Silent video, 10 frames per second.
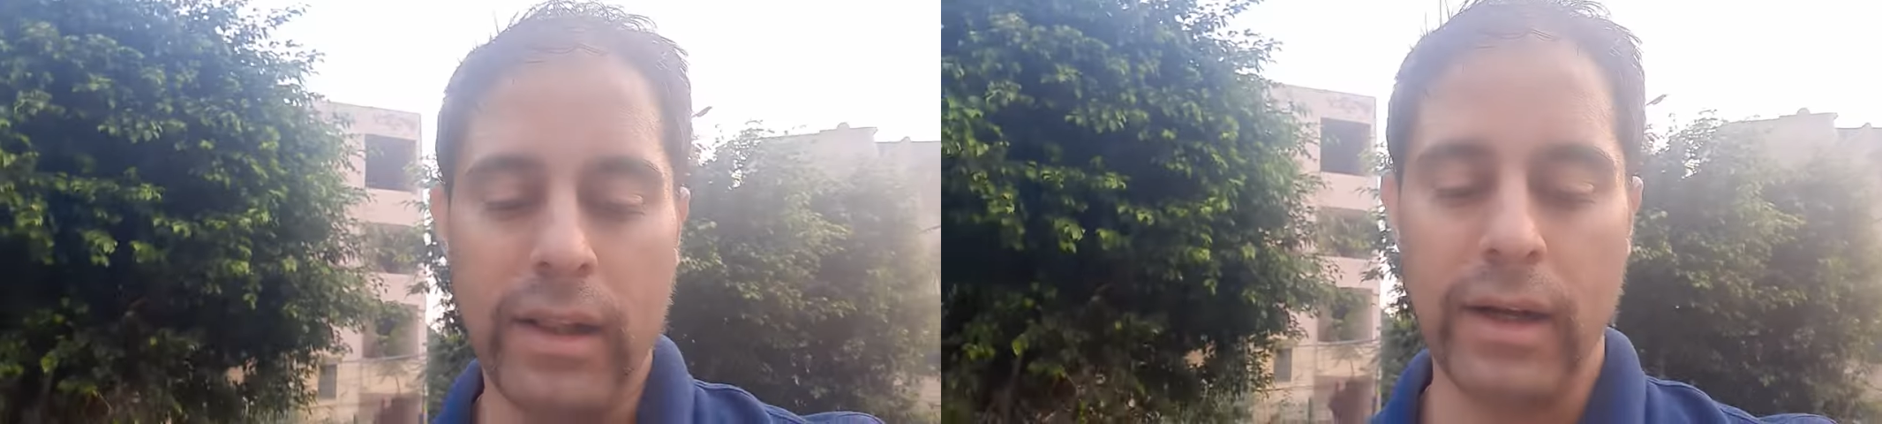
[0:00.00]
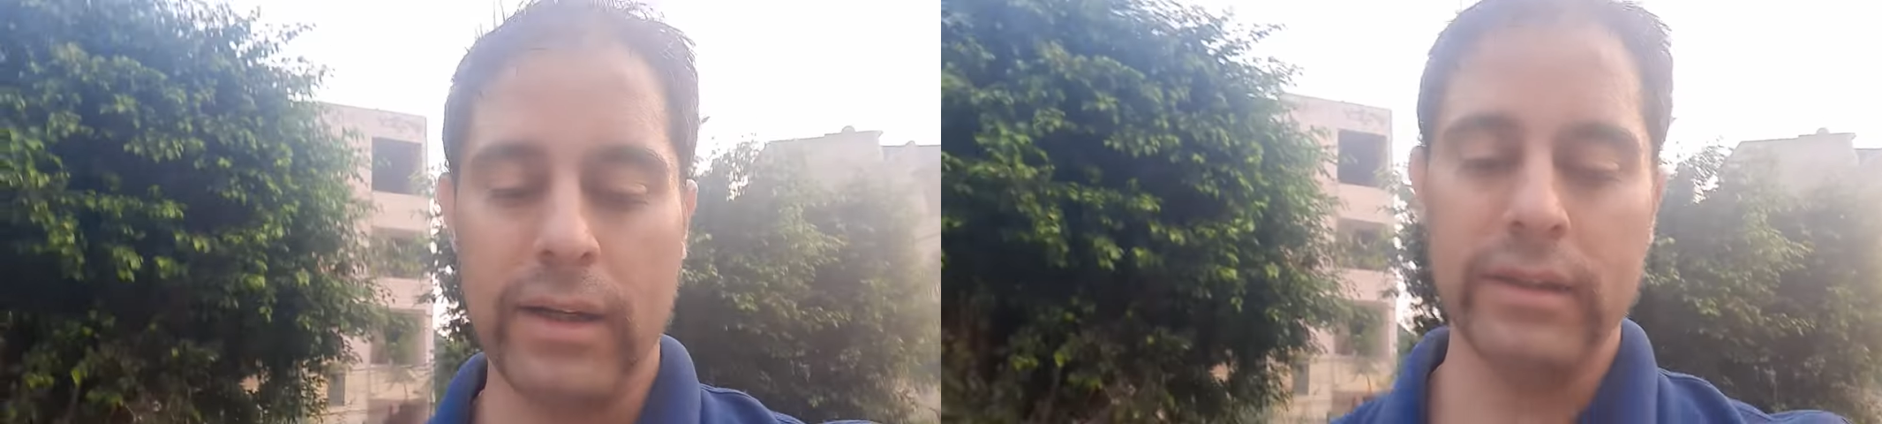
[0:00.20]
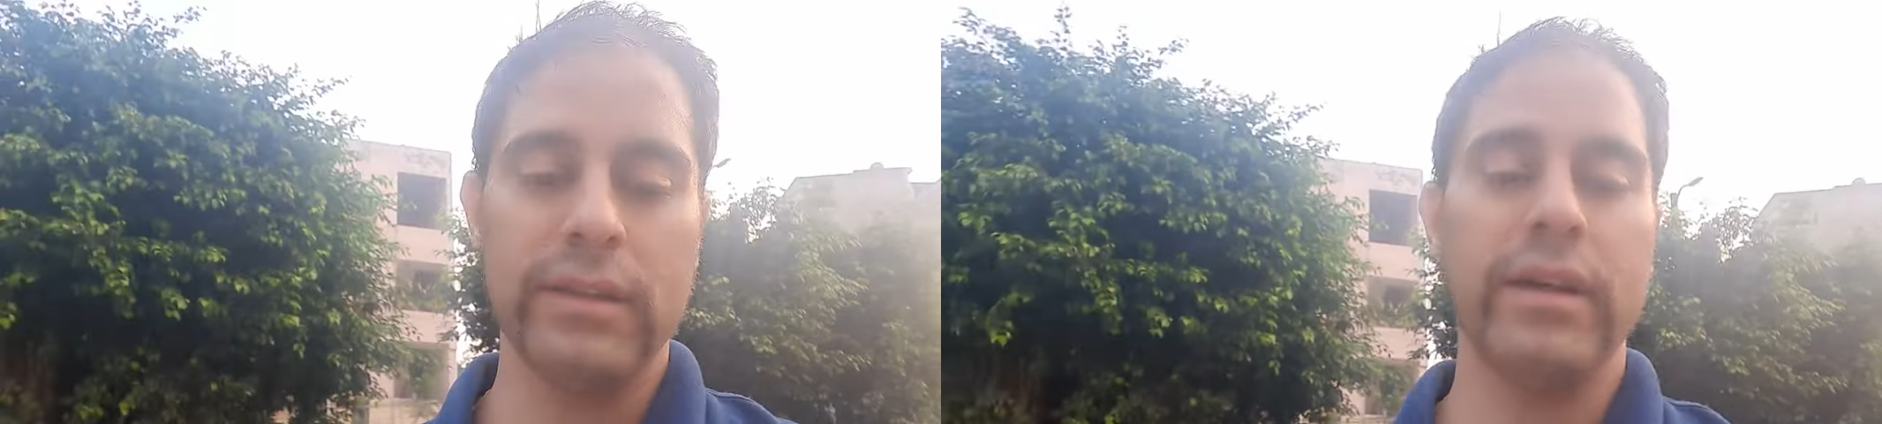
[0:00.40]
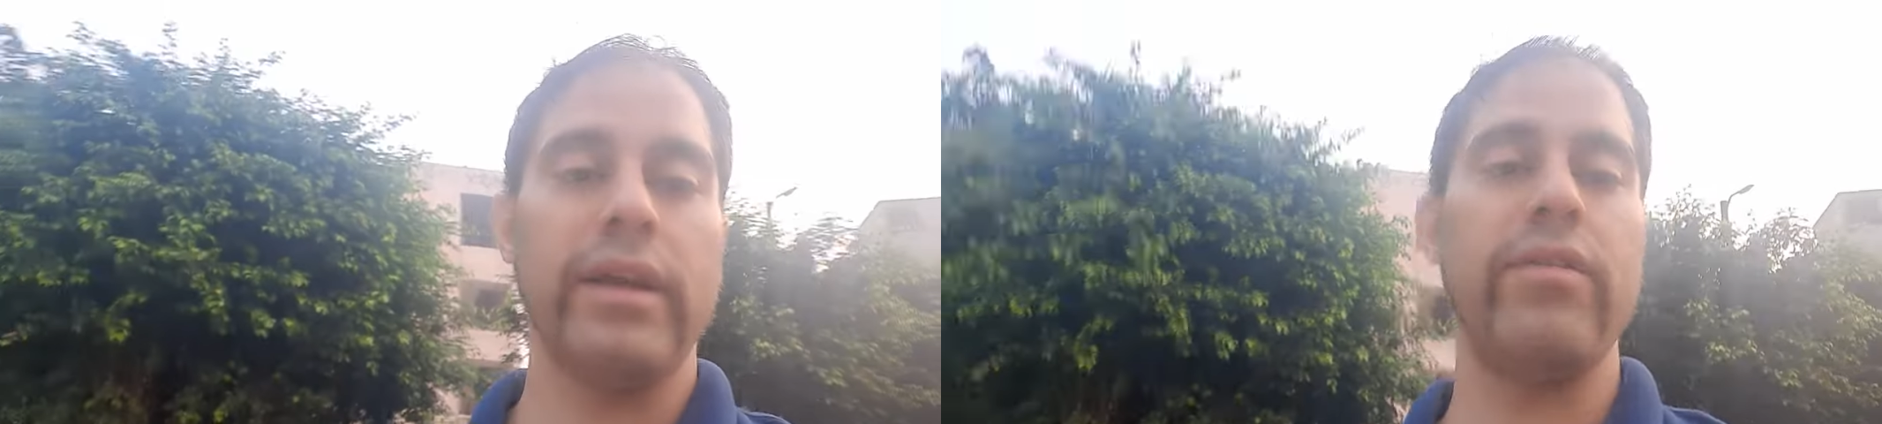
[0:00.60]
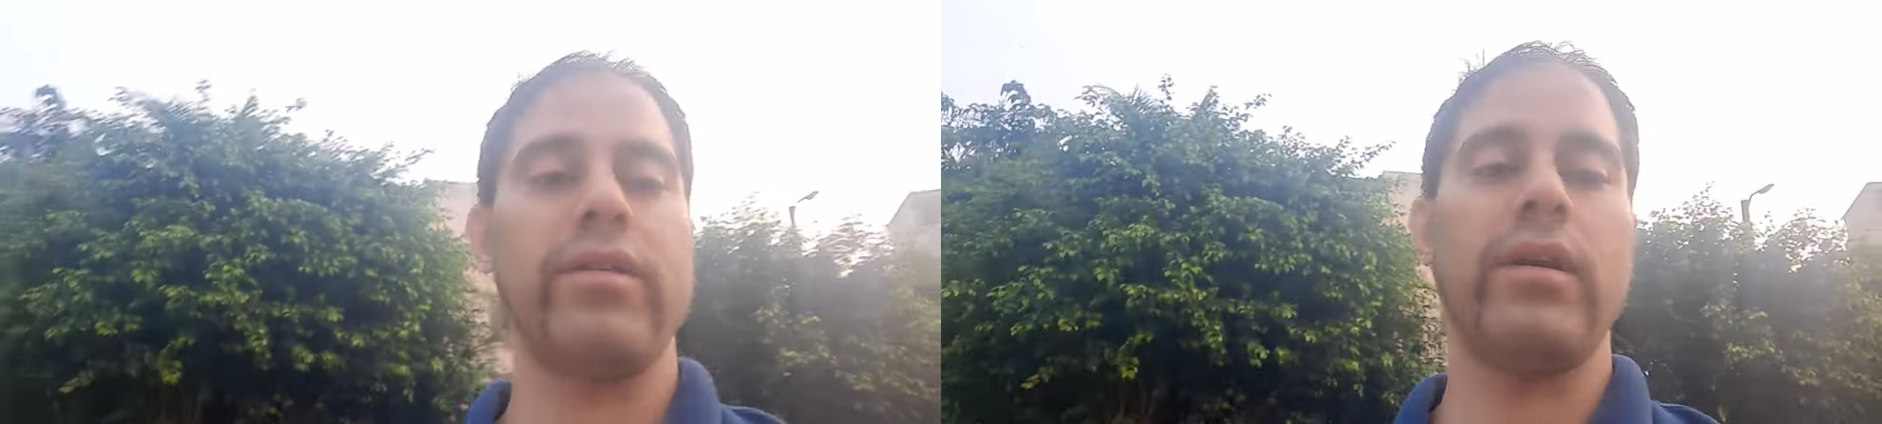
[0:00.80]
that is the
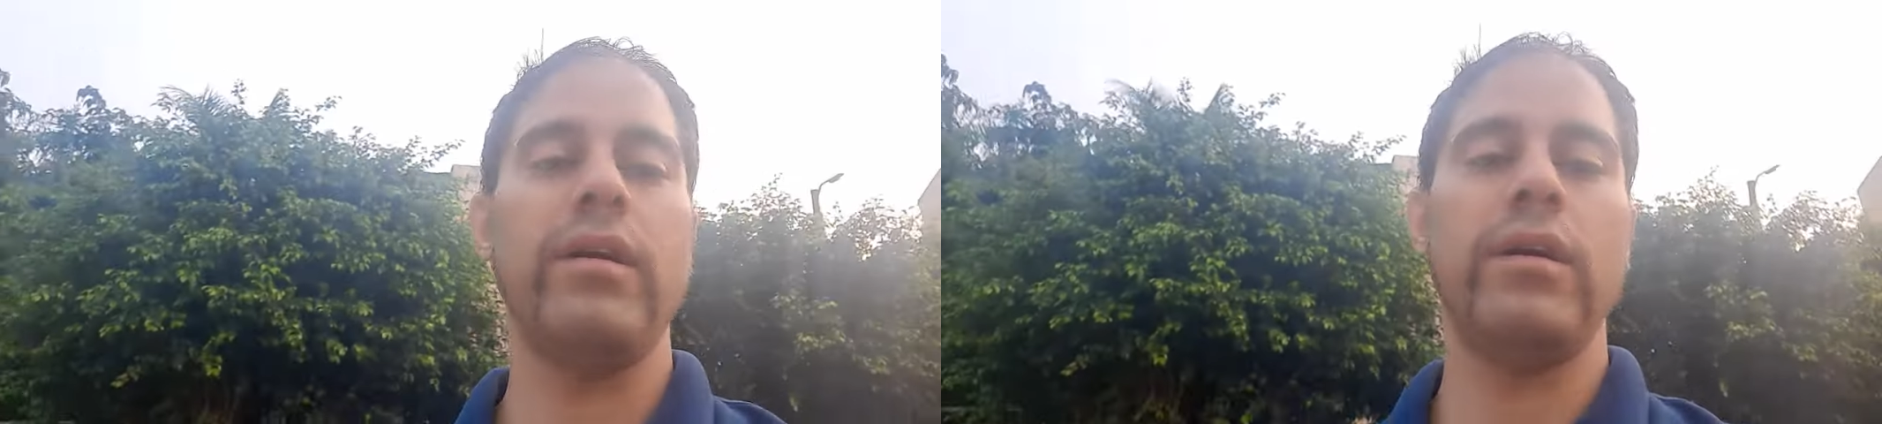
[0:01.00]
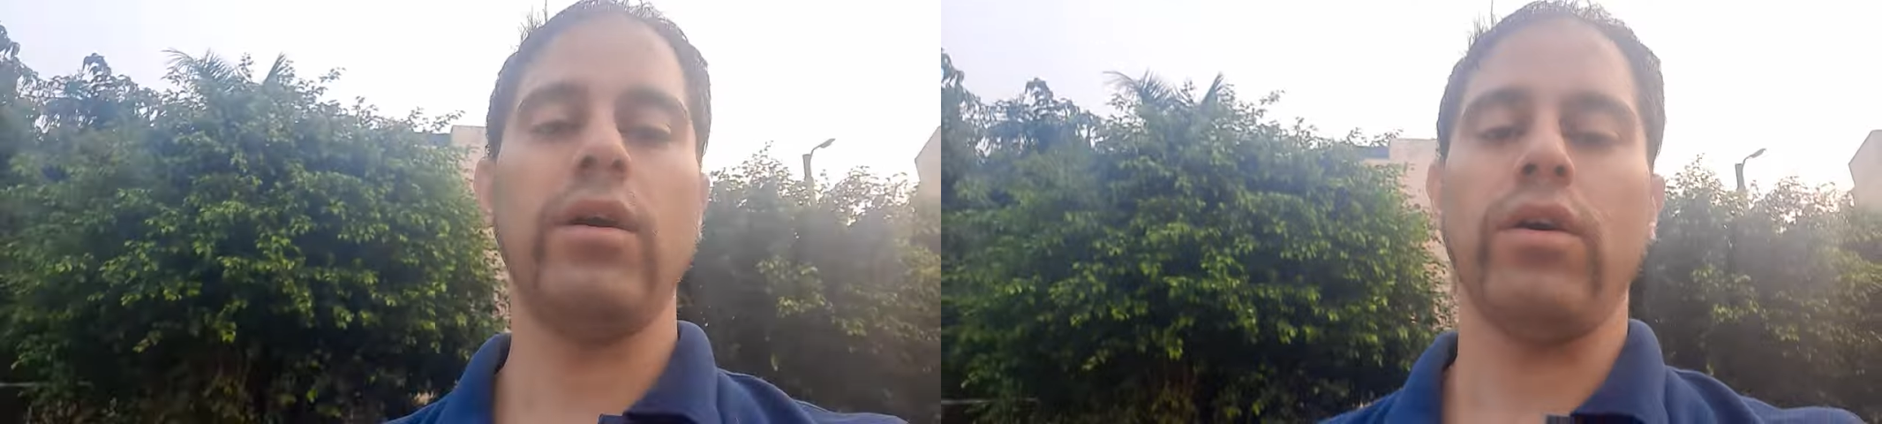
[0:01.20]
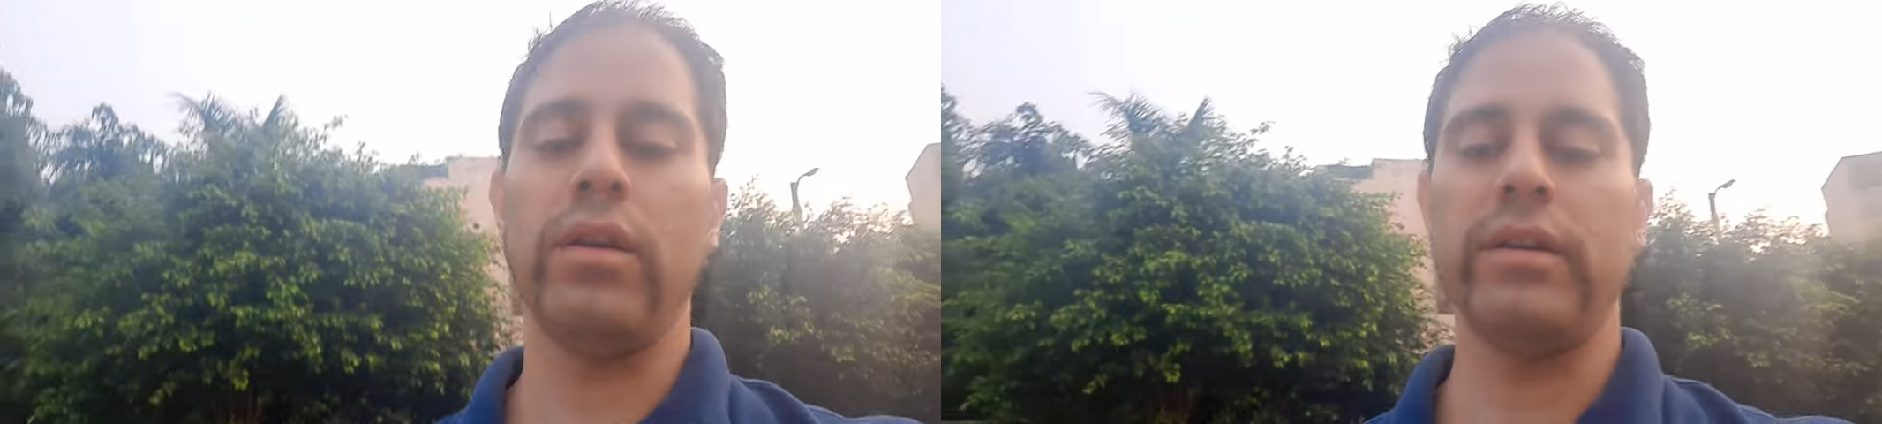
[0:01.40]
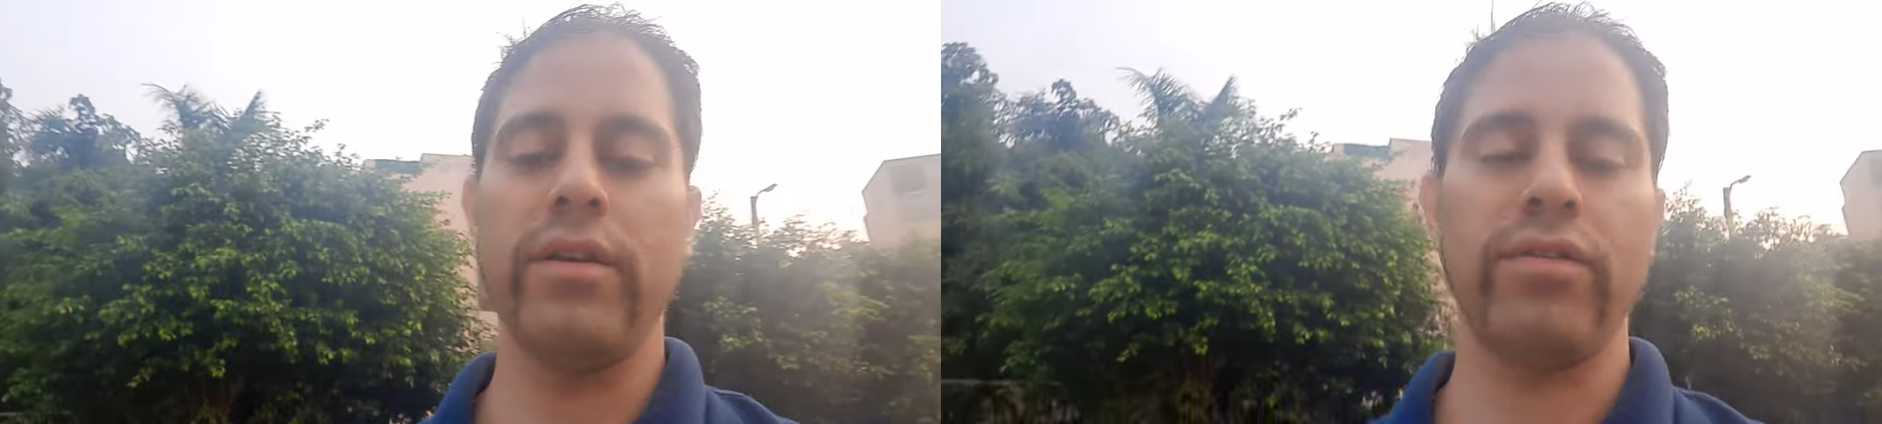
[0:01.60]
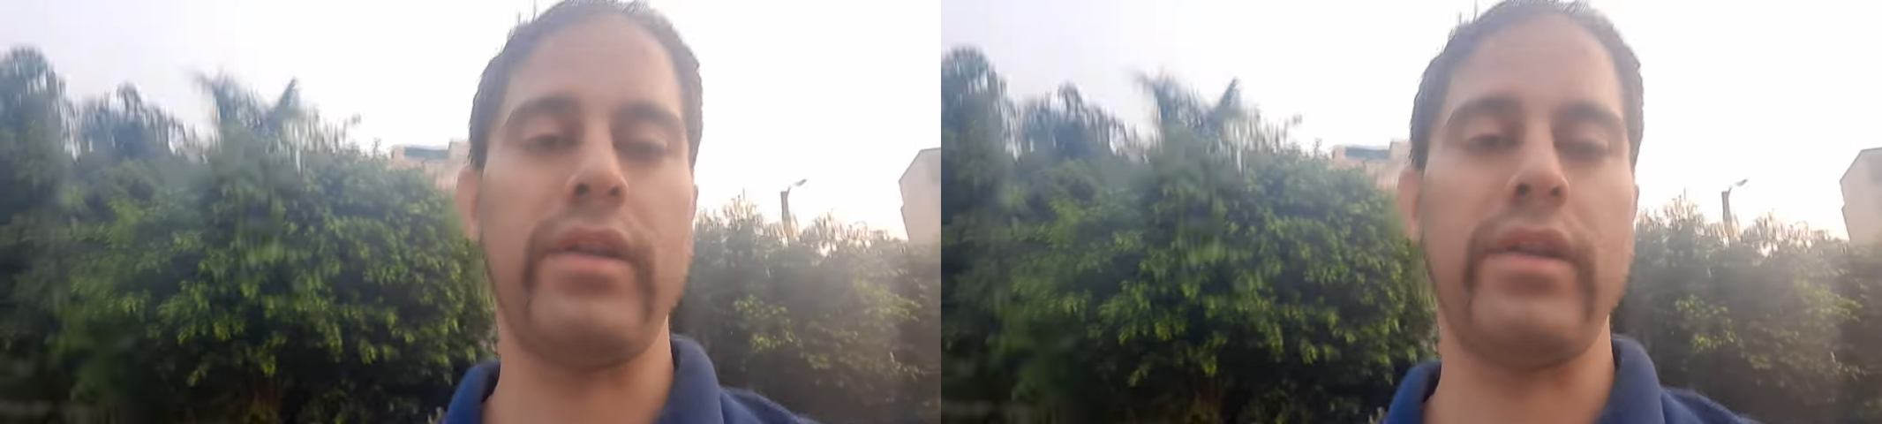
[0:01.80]
reason all these